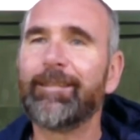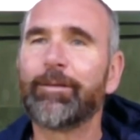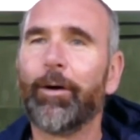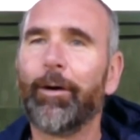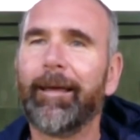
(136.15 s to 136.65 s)

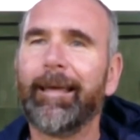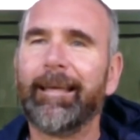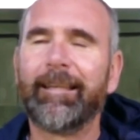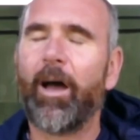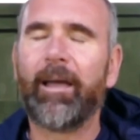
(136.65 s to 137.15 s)
So
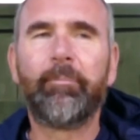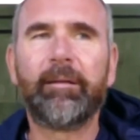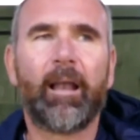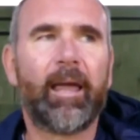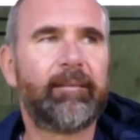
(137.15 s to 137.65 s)
no, he'll
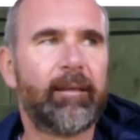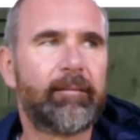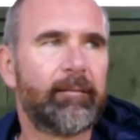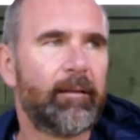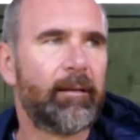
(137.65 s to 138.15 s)
be delighted.